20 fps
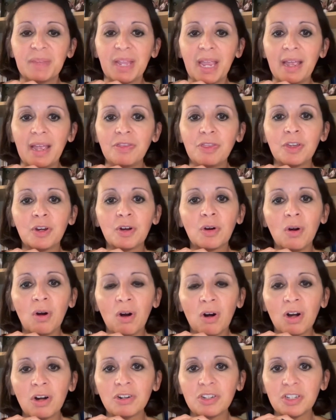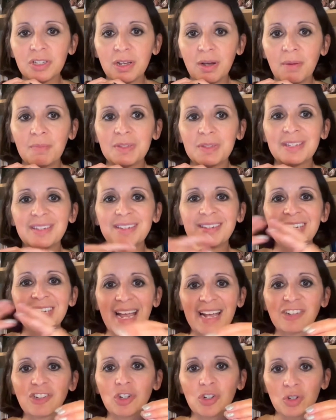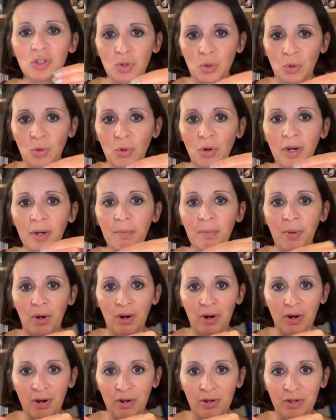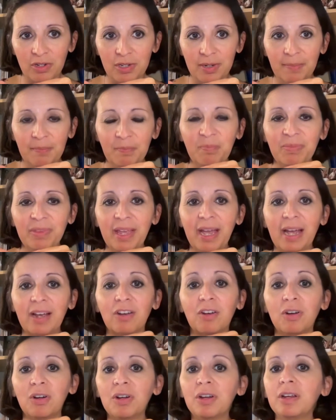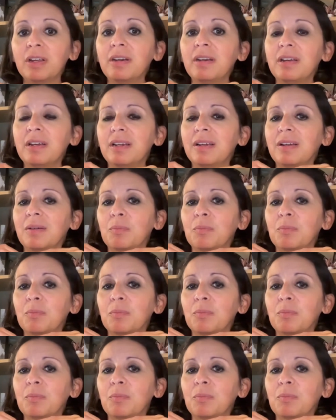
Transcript: And there are some statutory bars that could